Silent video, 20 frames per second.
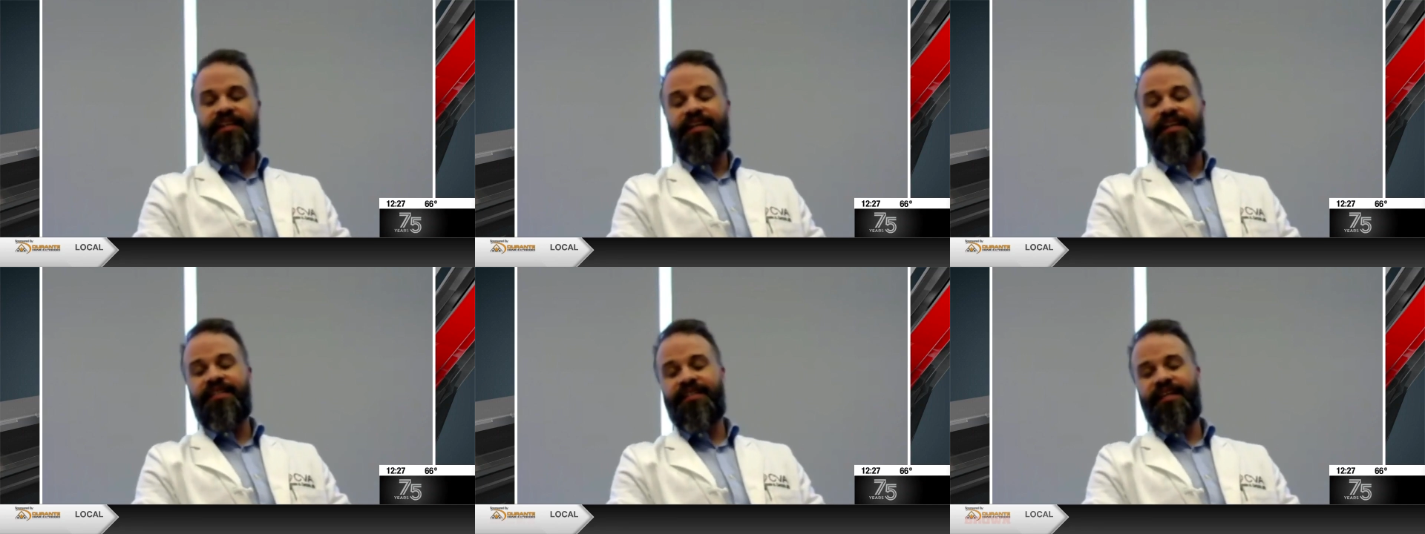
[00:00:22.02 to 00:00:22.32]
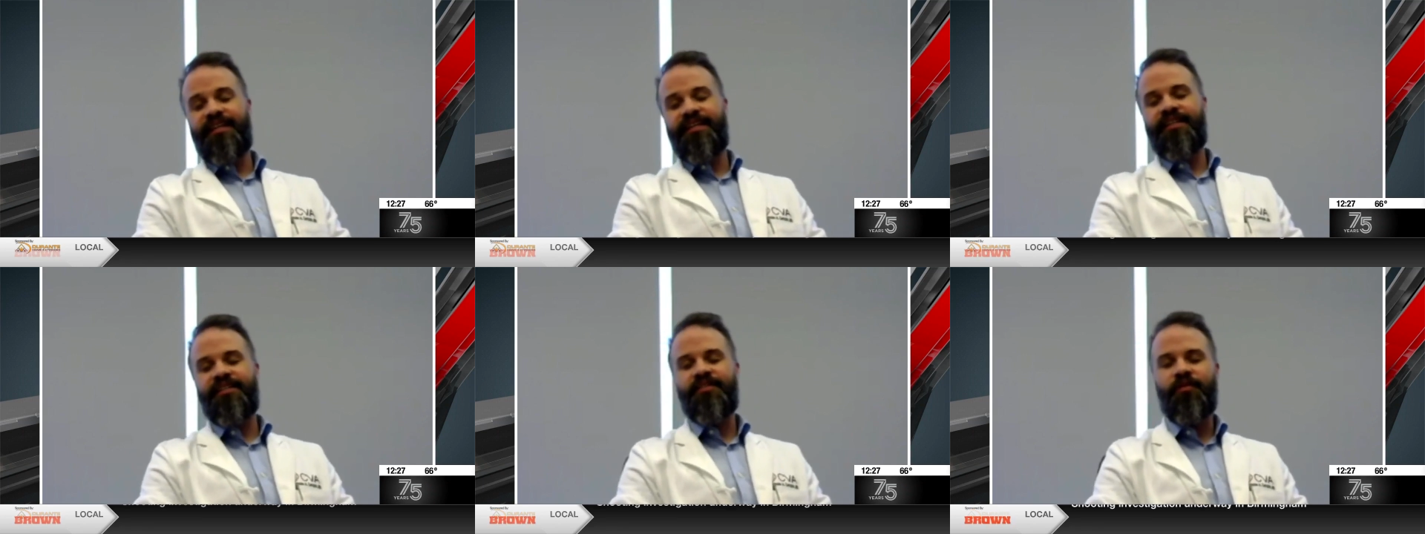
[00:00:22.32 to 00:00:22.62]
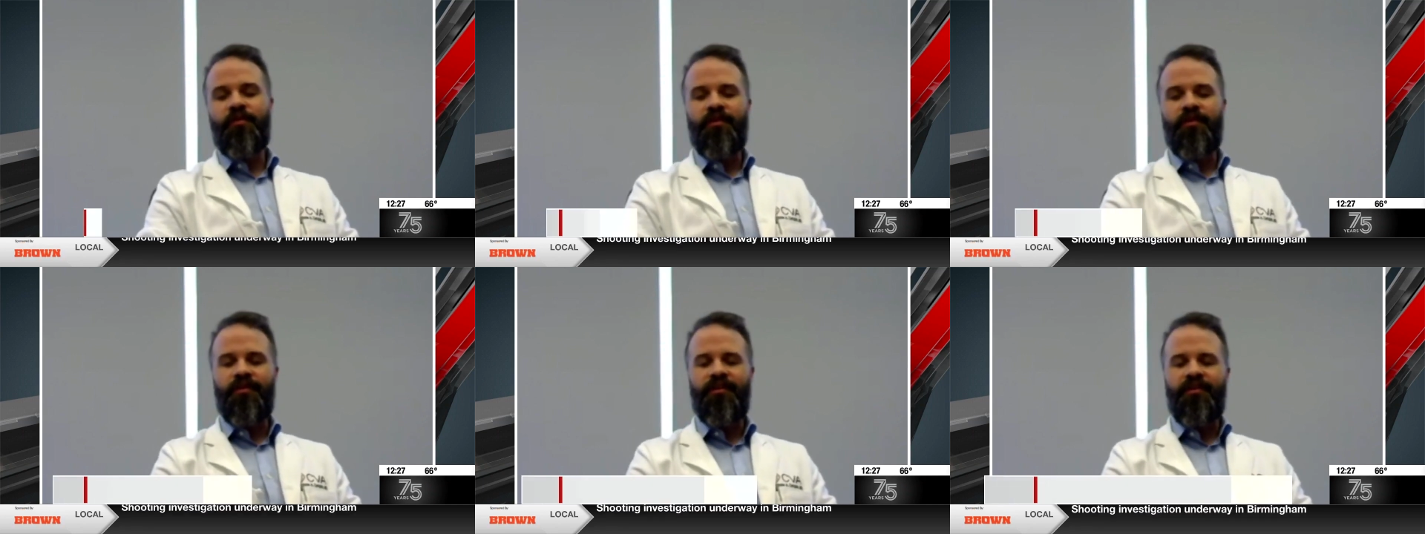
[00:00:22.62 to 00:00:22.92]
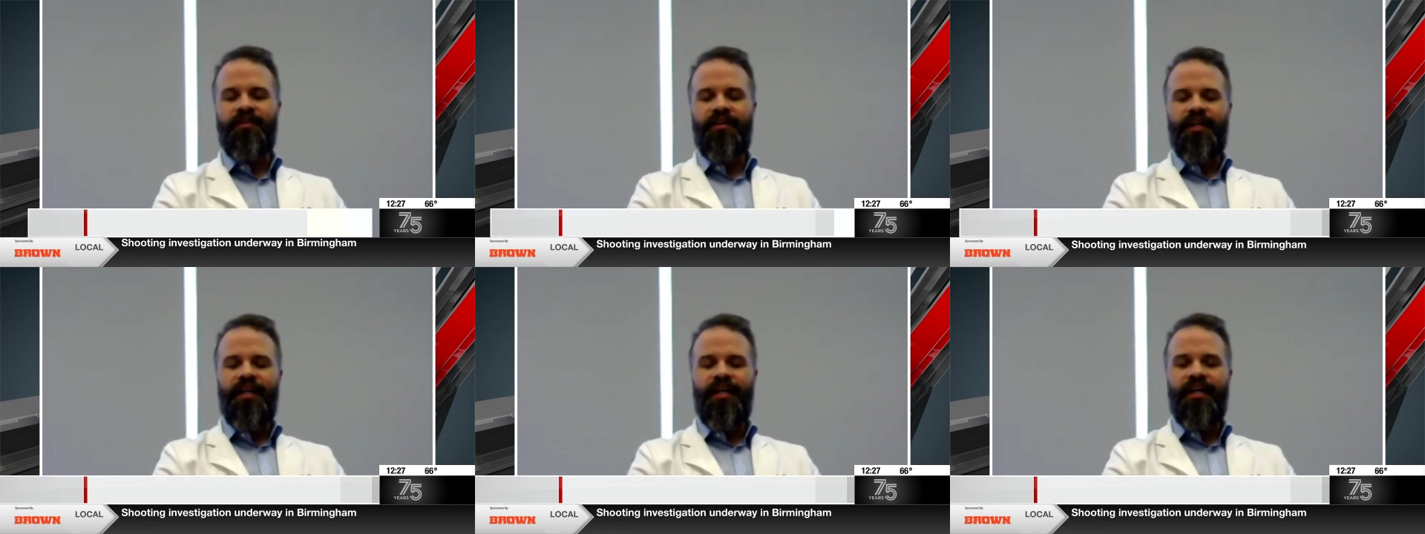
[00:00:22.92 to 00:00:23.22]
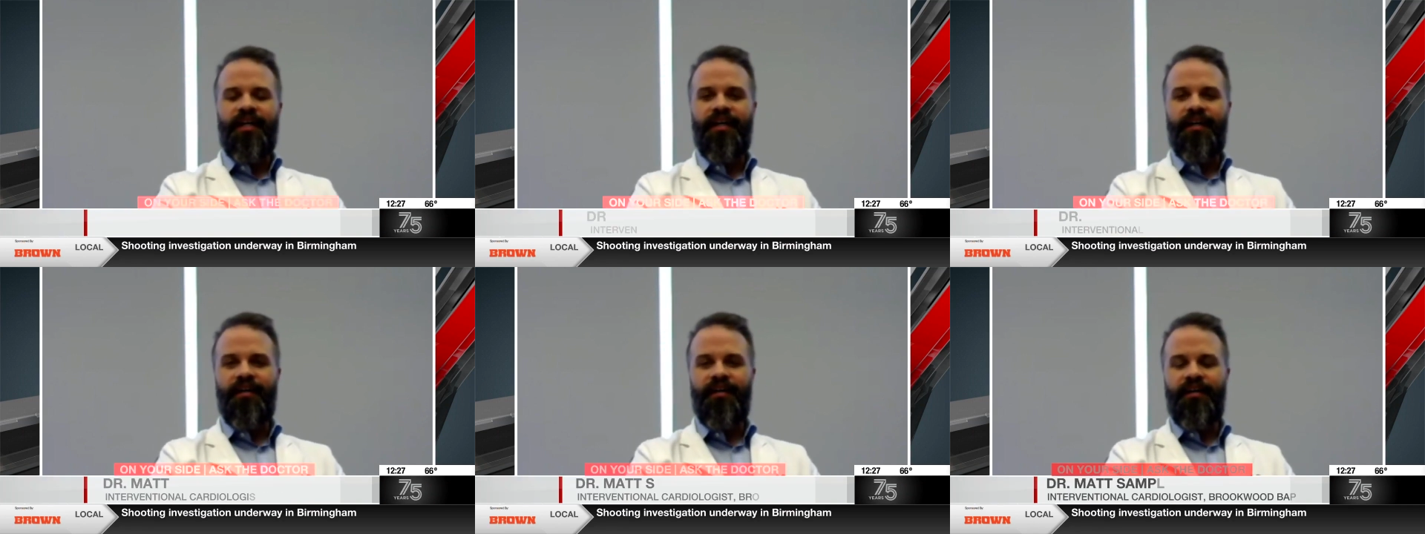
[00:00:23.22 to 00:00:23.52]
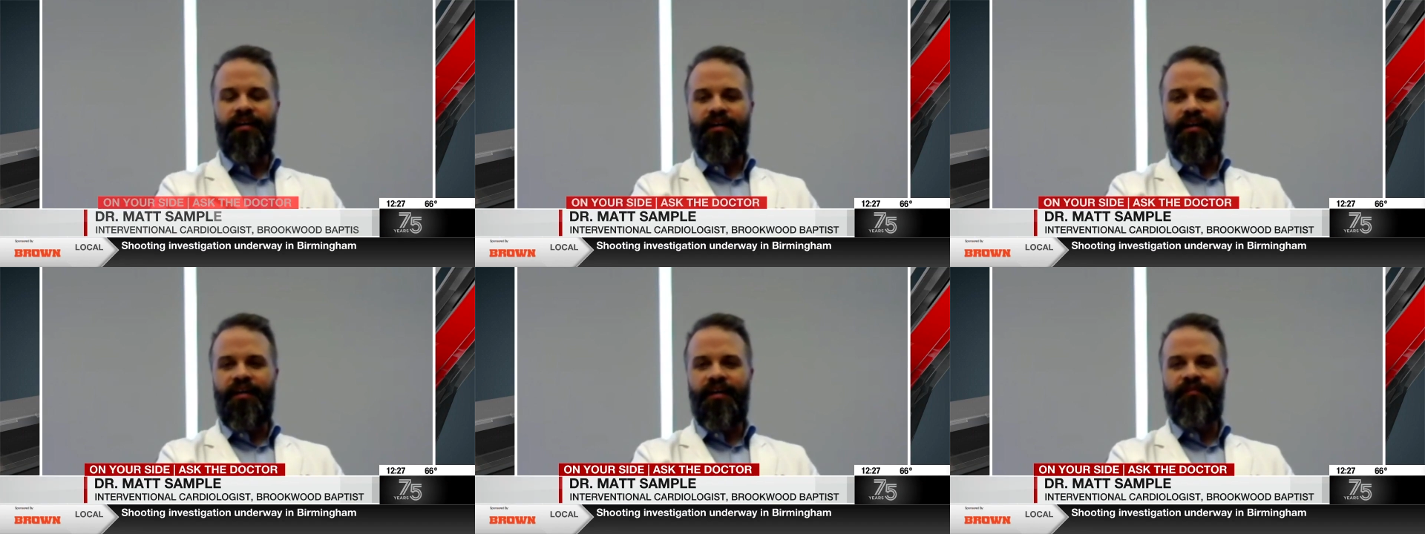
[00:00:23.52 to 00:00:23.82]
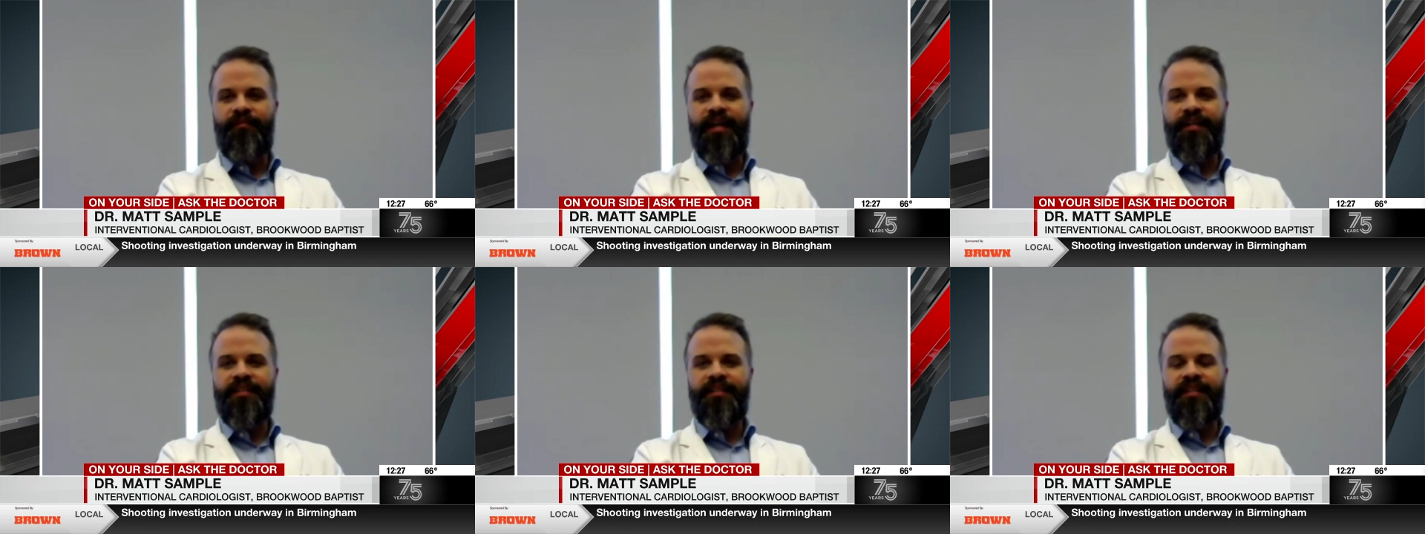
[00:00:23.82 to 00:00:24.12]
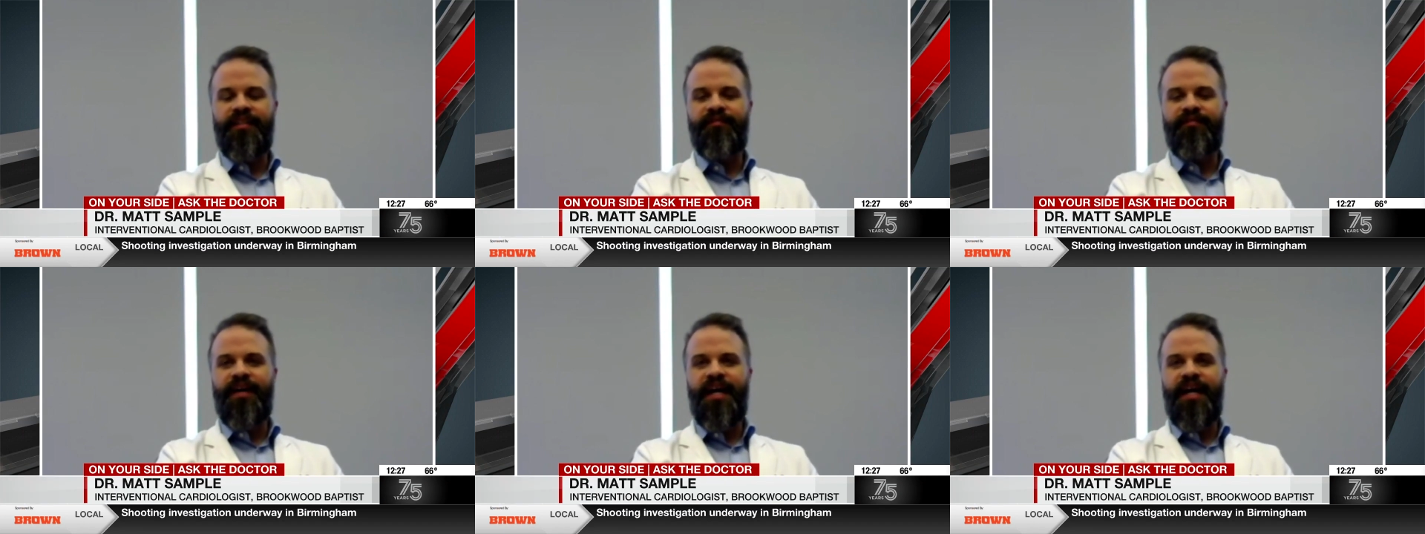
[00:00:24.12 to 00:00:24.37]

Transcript: is a disorder affecting